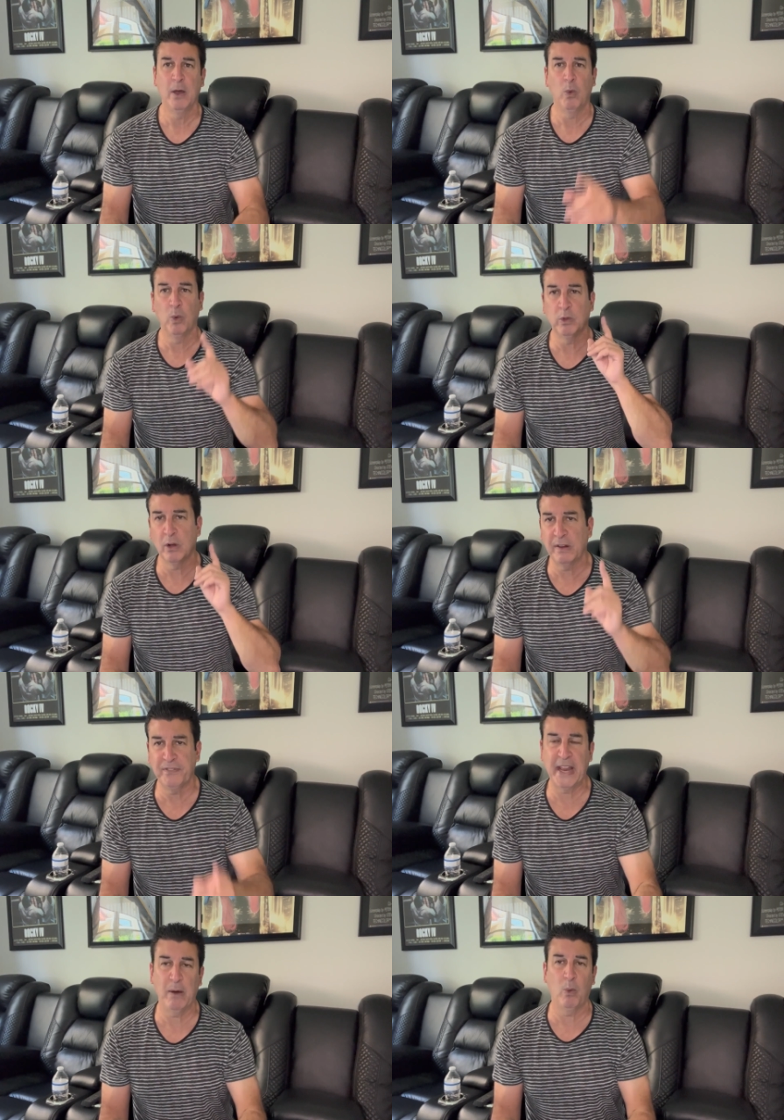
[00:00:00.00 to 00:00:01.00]
looking
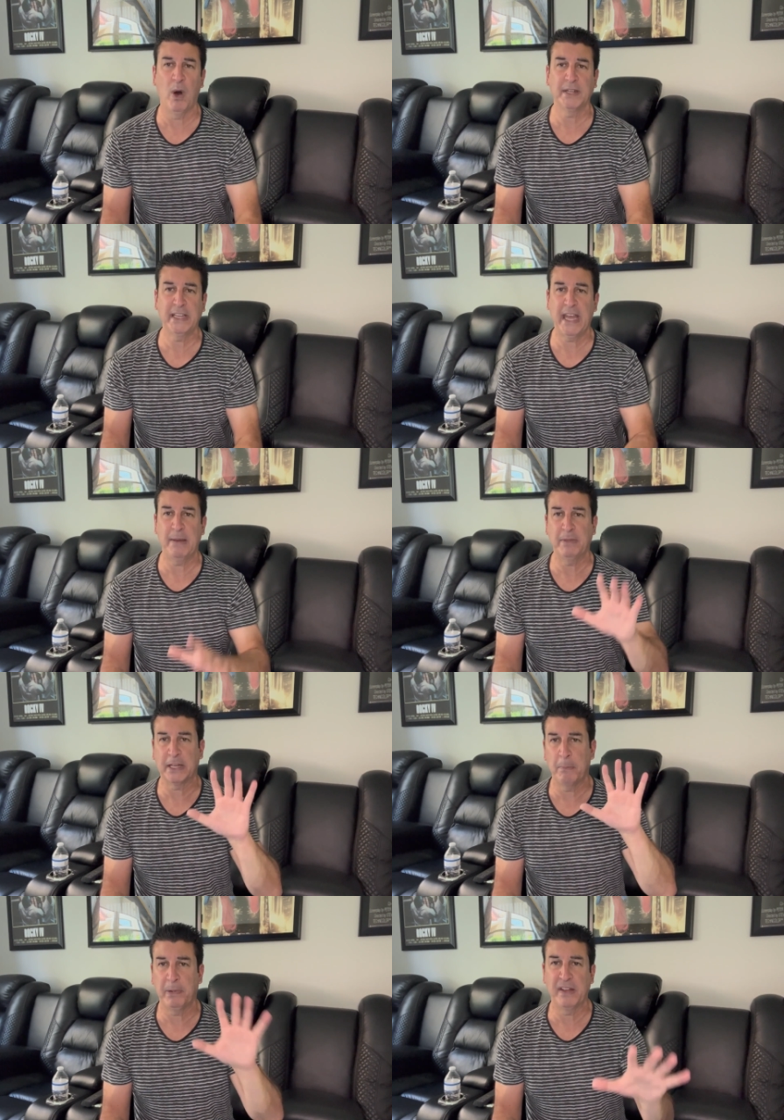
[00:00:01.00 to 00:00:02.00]
for that one game
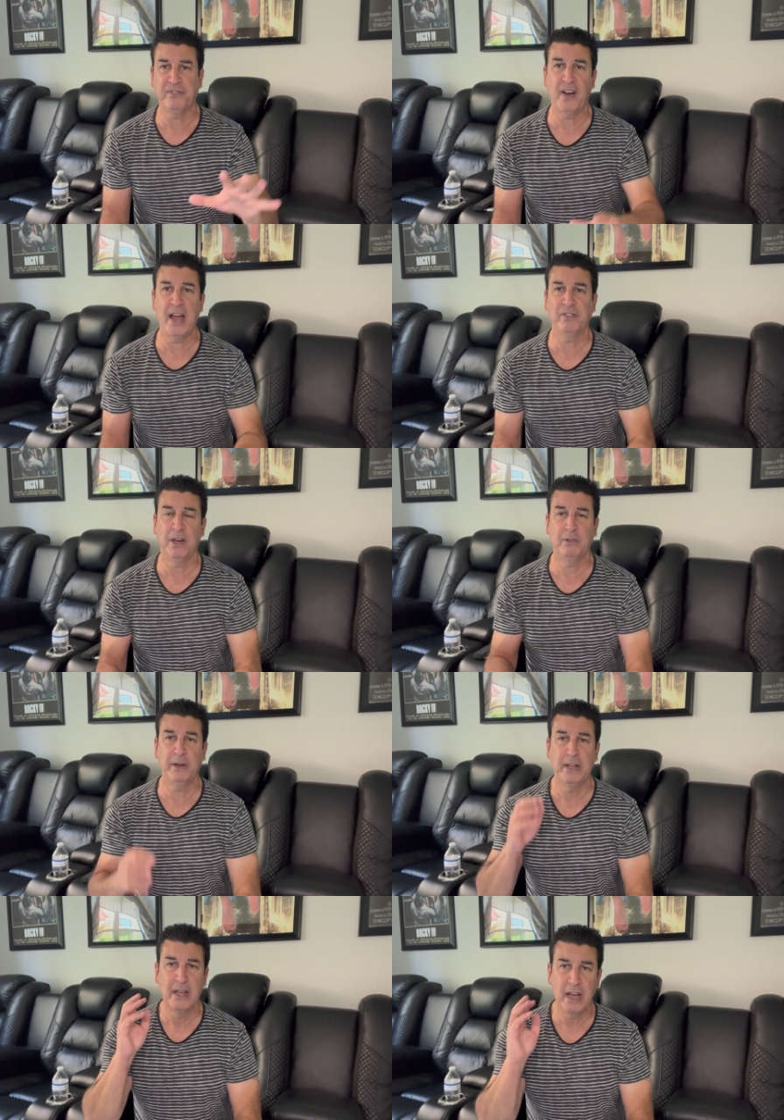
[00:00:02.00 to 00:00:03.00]
that could play
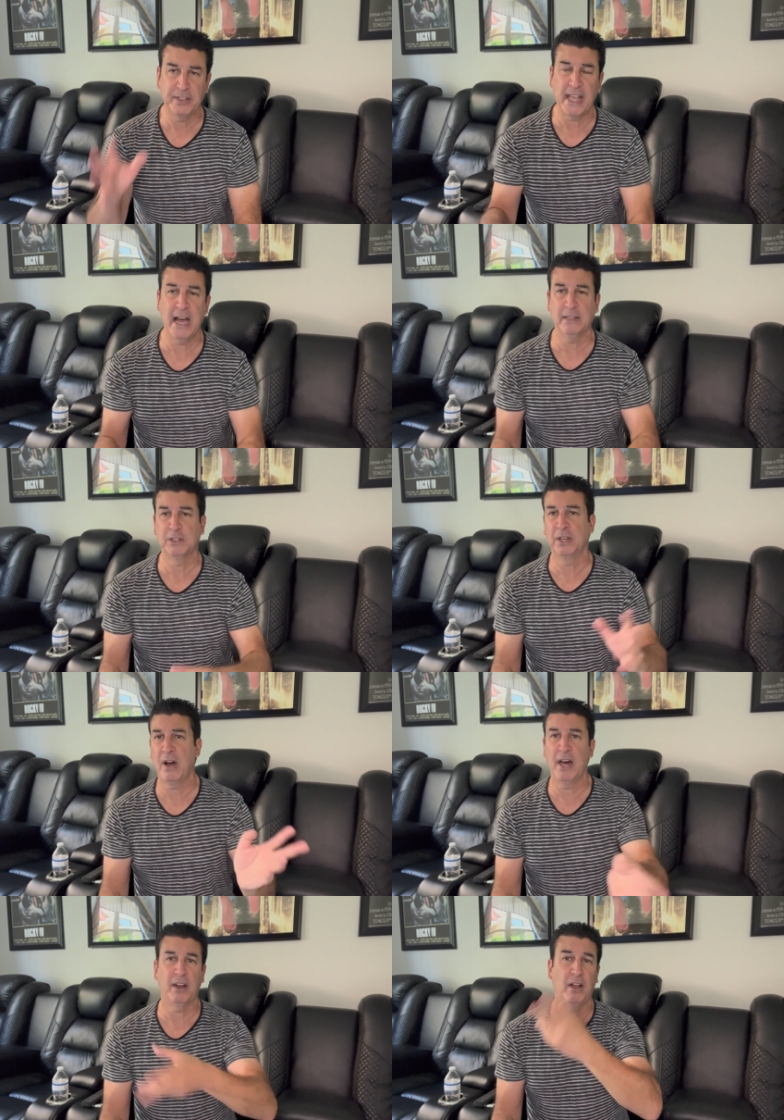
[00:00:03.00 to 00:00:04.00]
500, 1,000
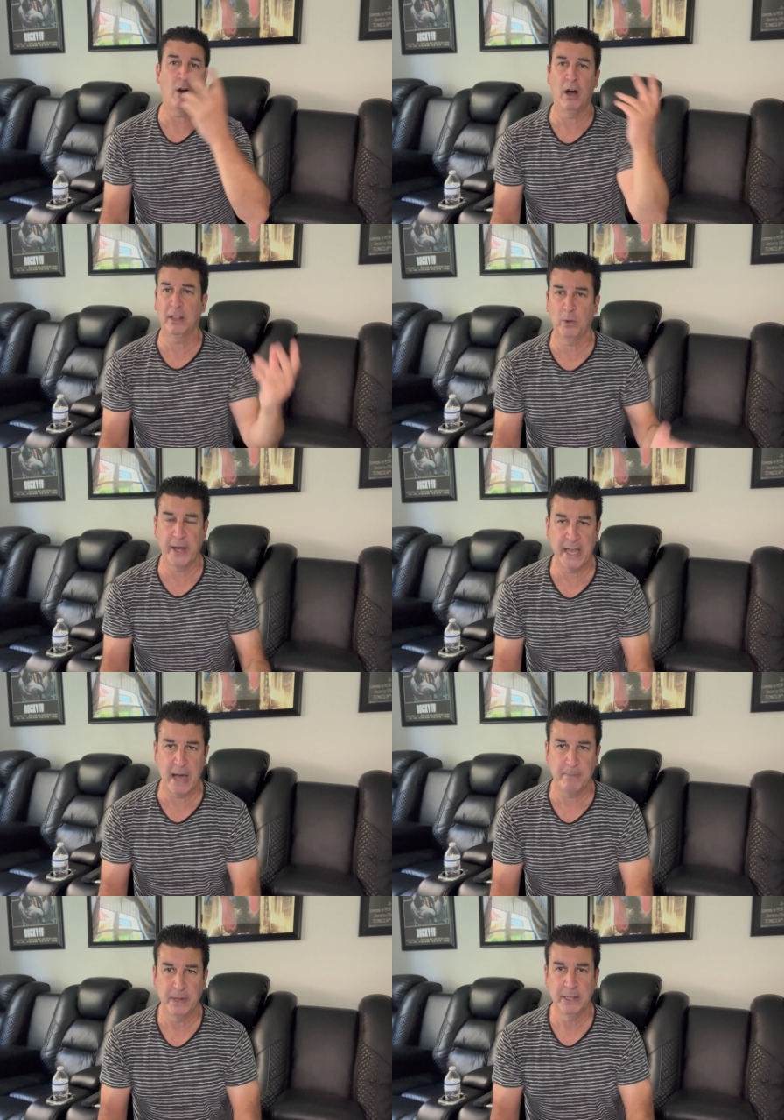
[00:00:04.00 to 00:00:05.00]
on all the way
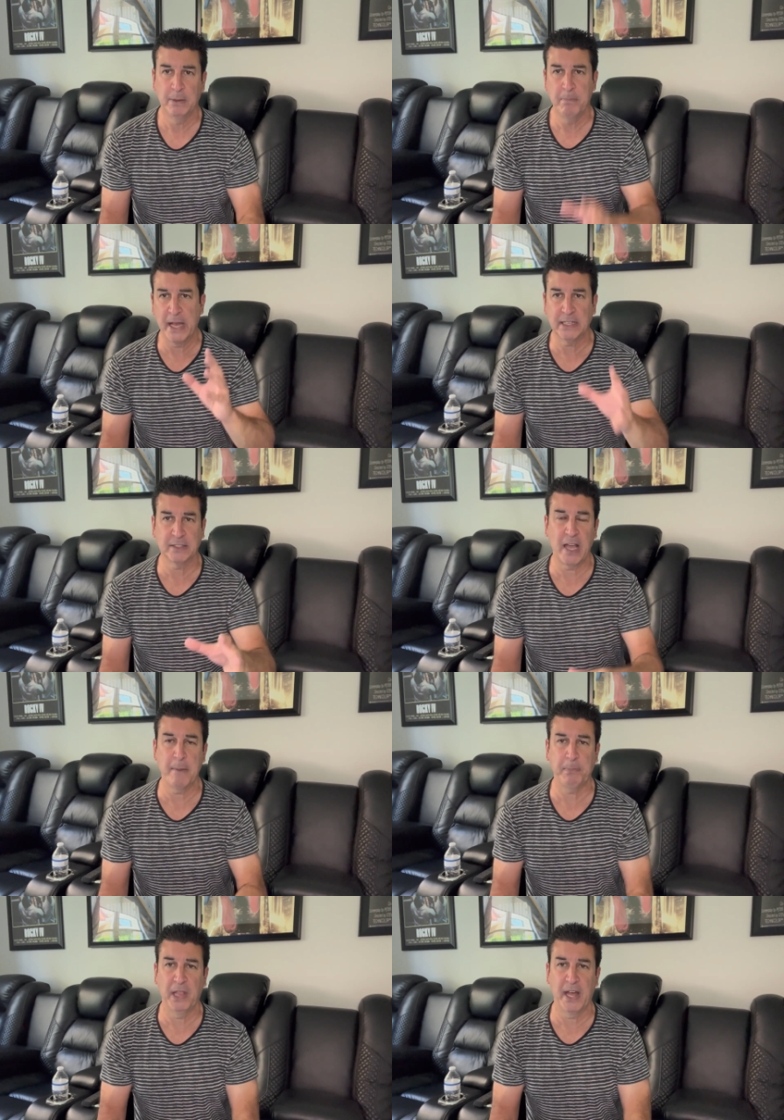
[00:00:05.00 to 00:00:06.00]
up, mega
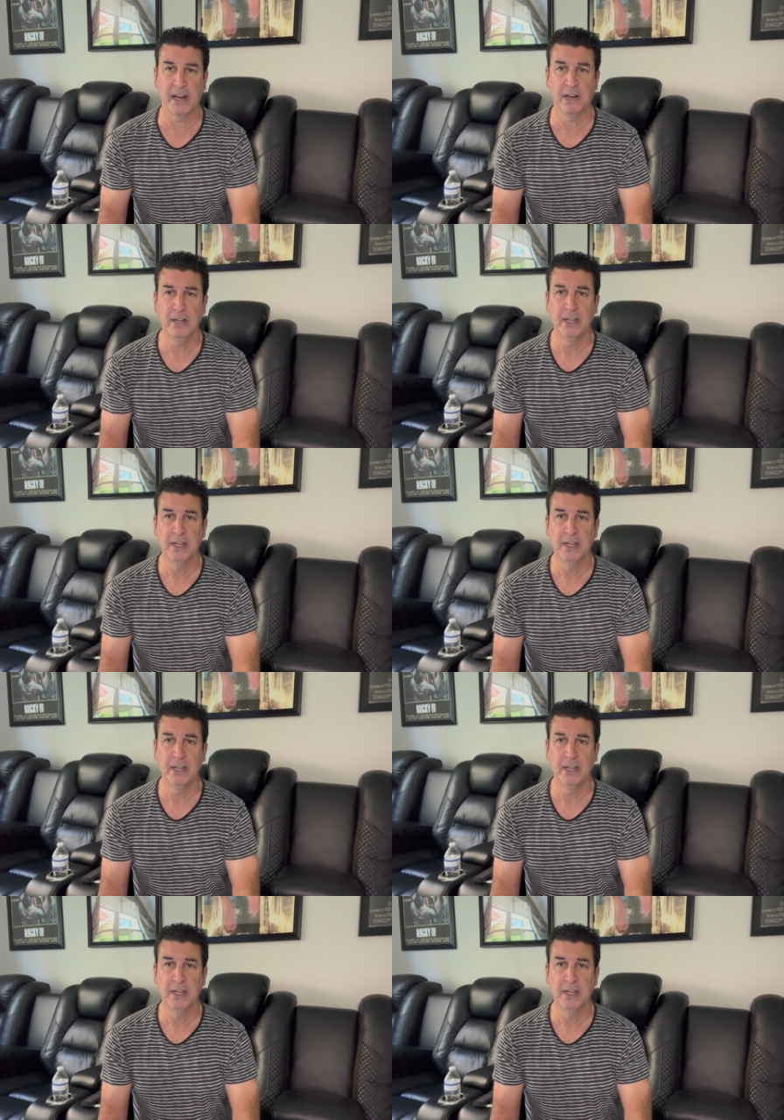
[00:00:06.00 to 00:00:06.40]
type player,